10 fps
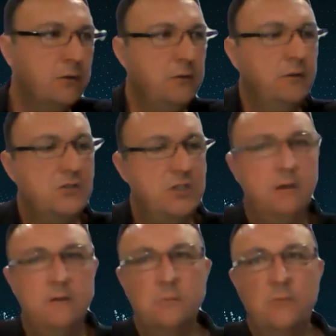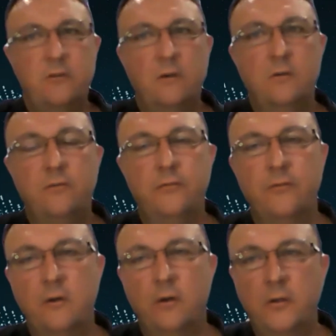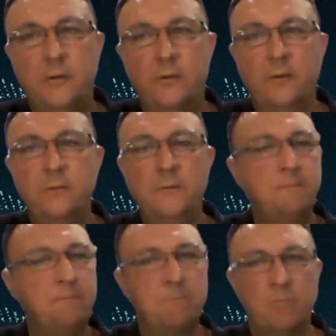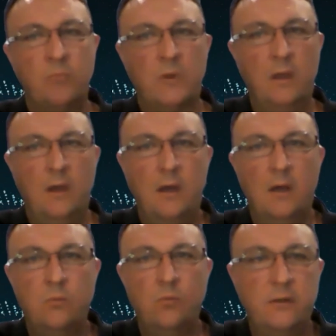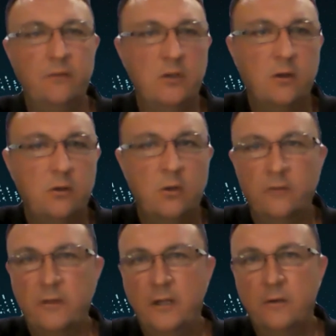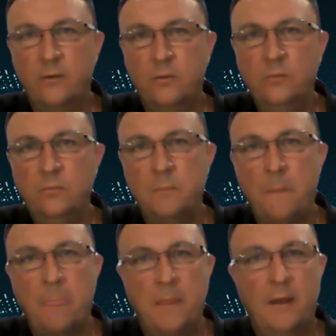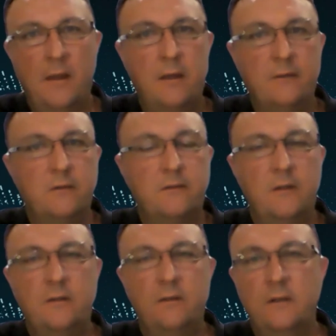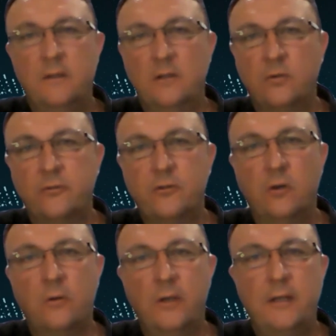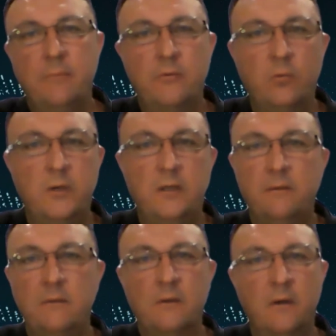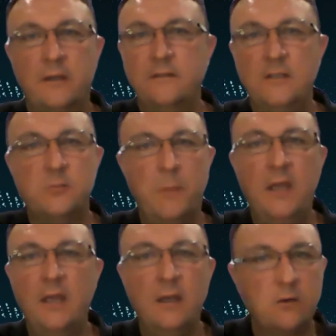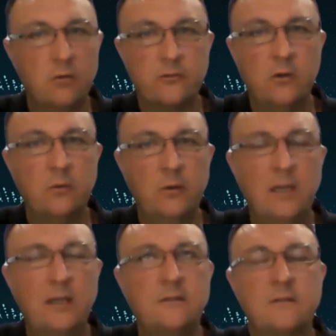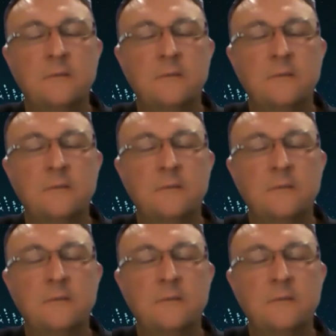the geodes themselves on their own will give you no data at all. As I said, they cross-correlate between, I guess, each pair cross-correlates